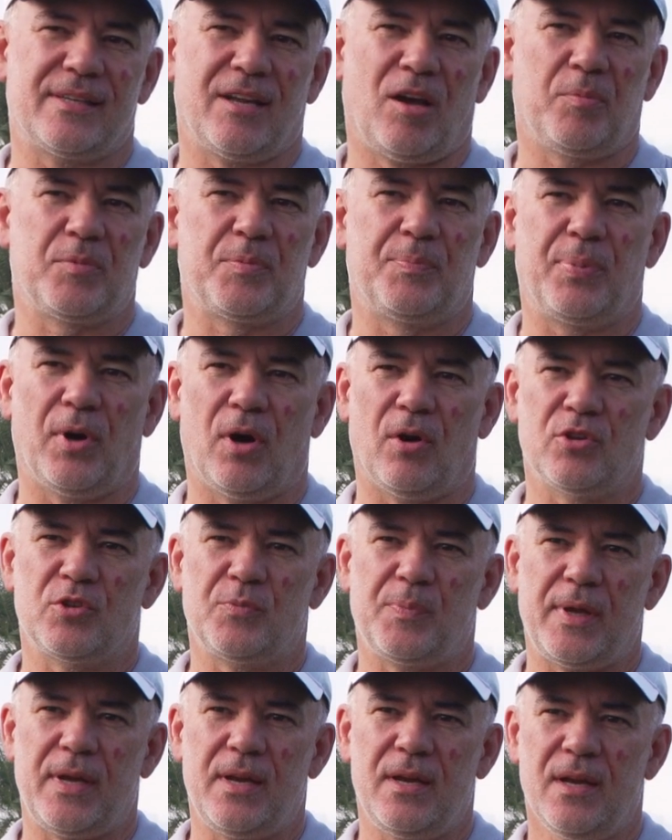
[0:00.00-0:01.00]
It helps ball
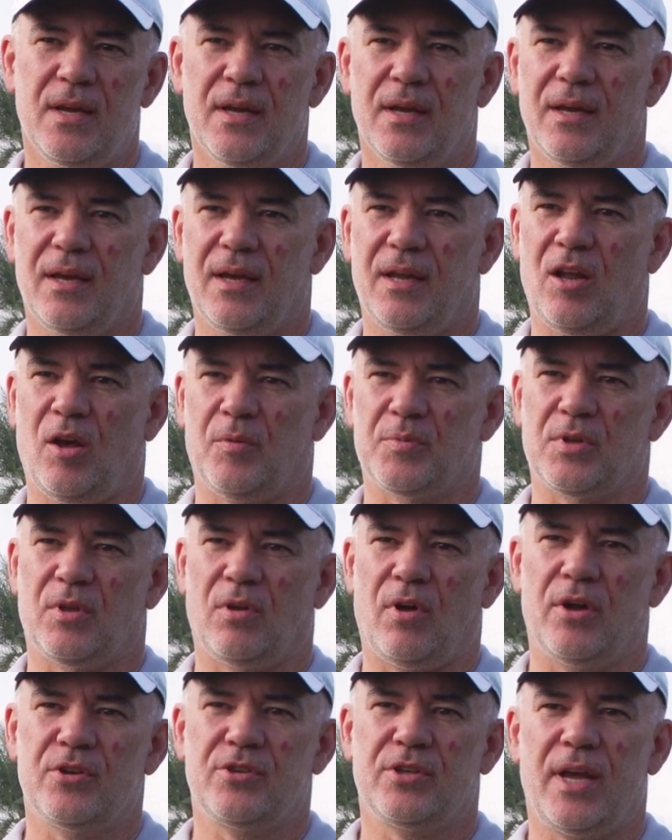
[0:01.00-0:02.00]
speed, it helps
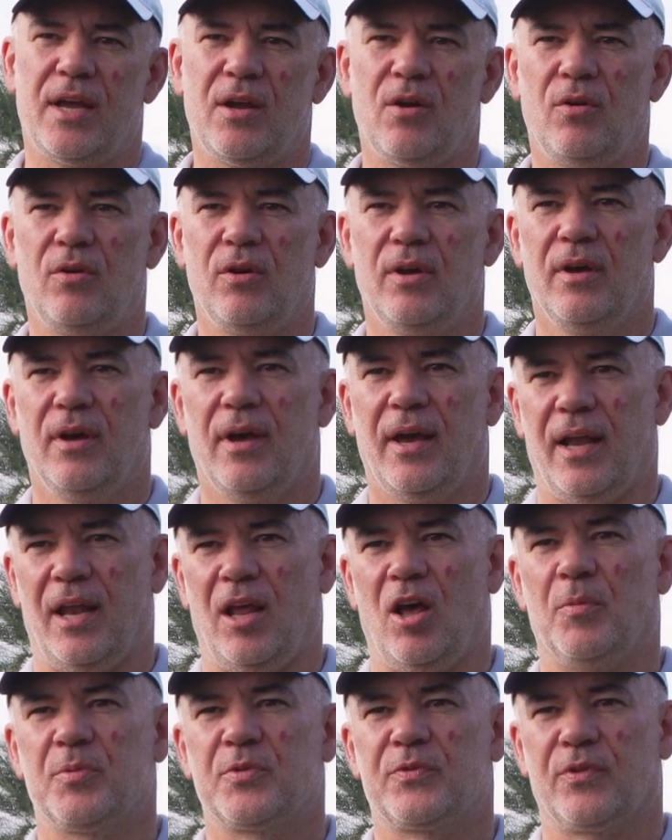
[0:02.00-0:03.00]
launch angle, and it
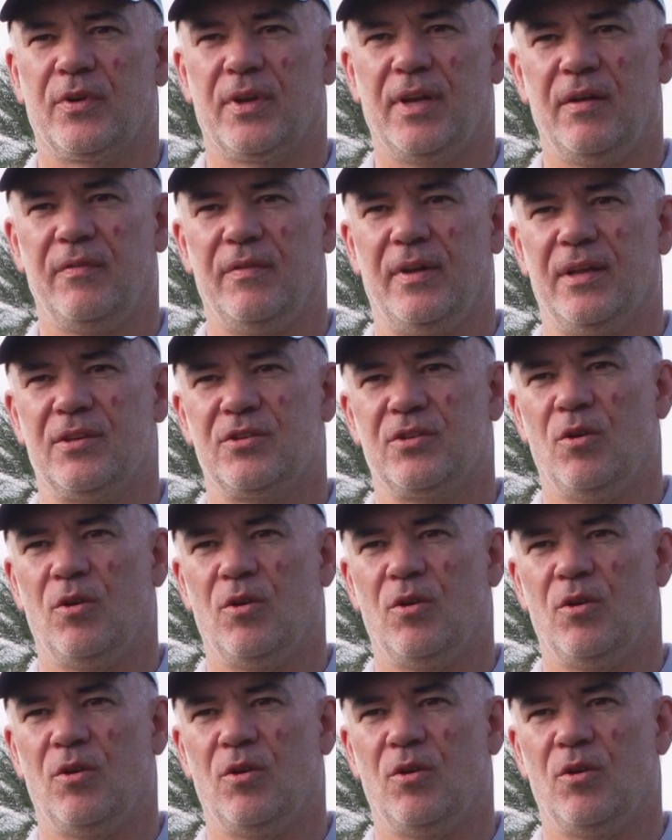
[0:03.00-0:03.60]
helps forgiveness.